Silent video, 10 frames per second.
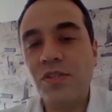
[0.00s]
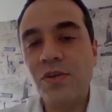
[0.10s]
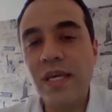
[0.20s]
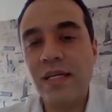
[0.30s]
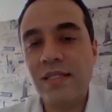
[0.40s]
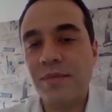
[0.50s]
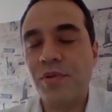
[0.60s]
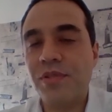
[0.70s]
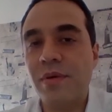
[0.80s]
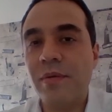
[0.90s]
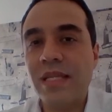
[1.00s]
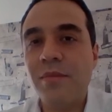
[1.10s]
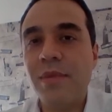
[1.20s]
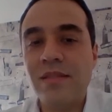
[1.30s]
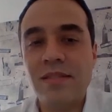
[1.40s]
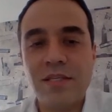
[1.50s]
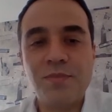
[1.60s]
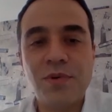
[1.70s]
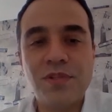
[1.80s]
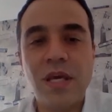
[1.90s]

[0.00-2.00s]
and with a sun